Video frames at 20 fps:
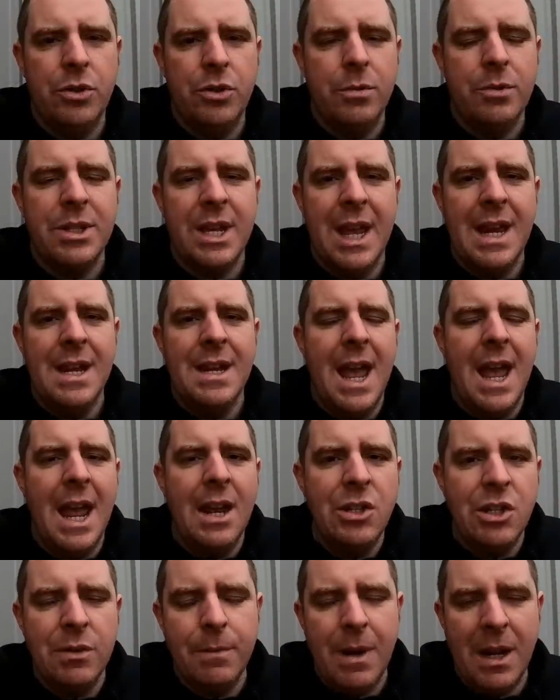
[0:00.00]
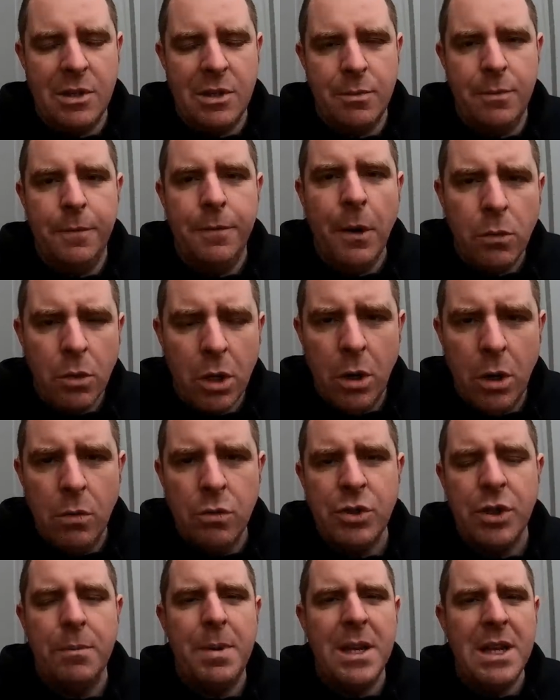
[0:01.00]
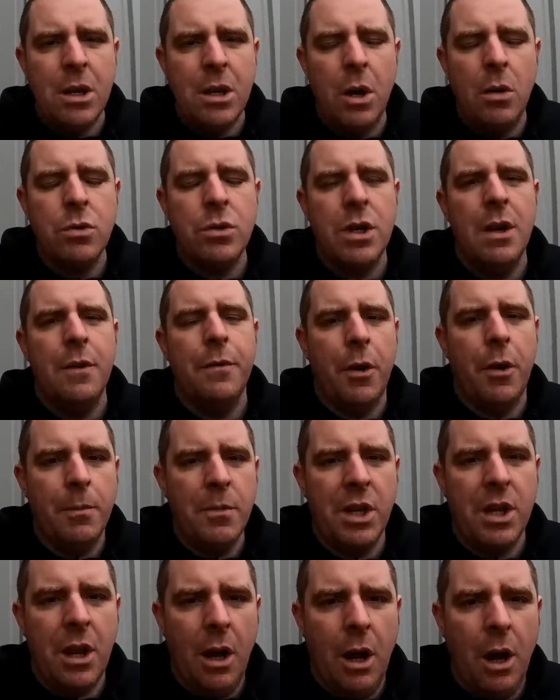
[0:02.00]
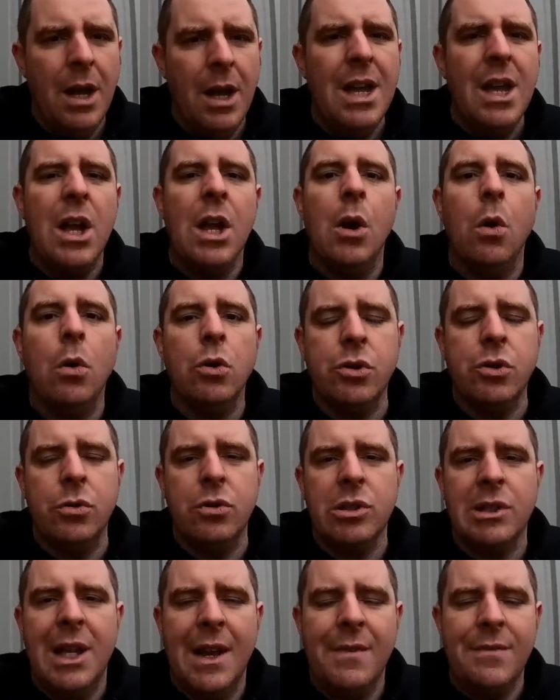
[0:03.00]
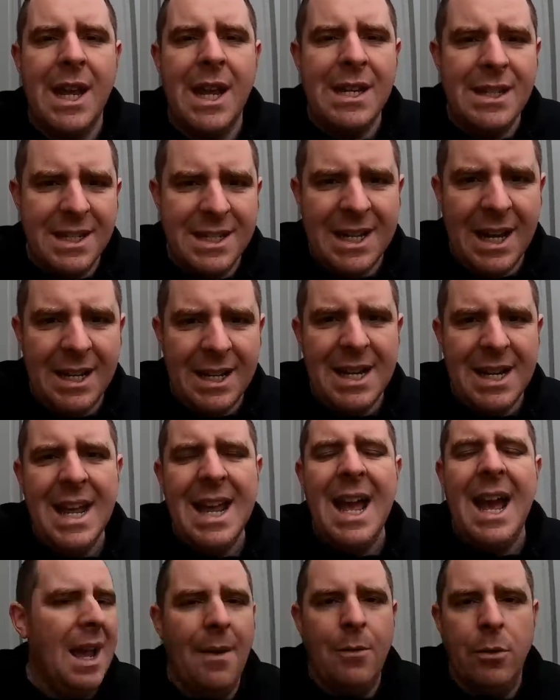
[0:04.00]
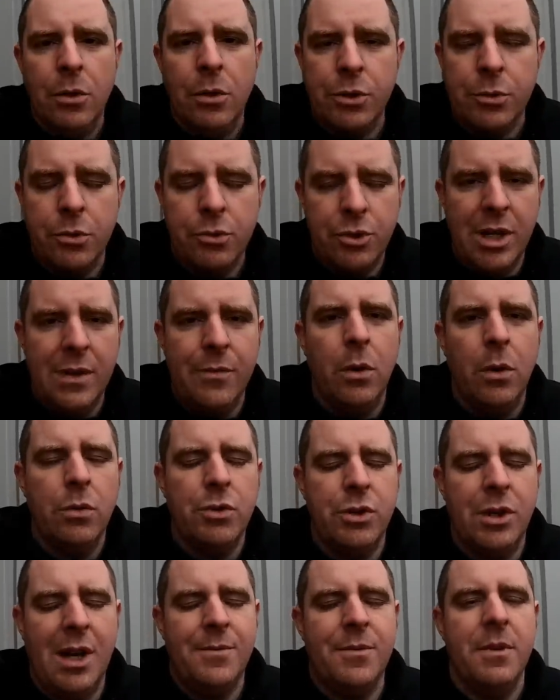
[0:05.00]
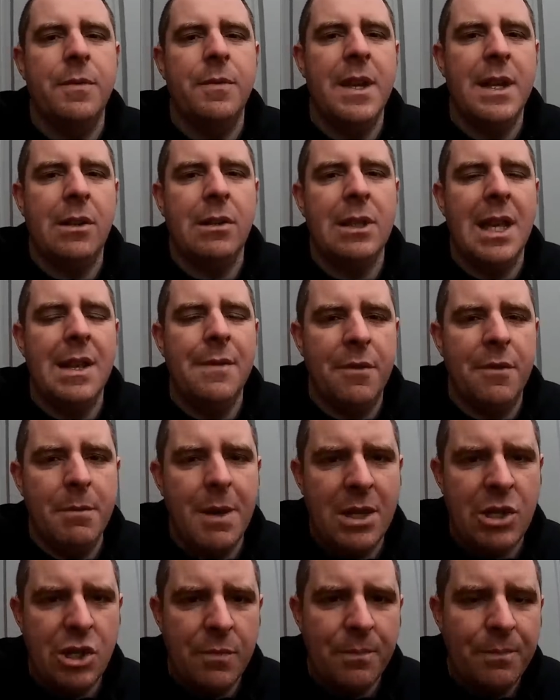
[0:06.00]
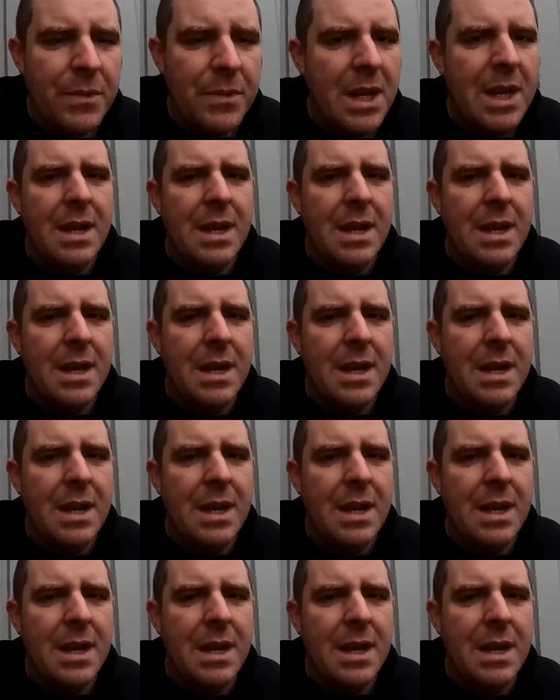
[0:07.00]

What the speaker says: to obtain engine management fault codes, P codes from the car. It also does live data scanning and will also retrieve all types of vehicle information.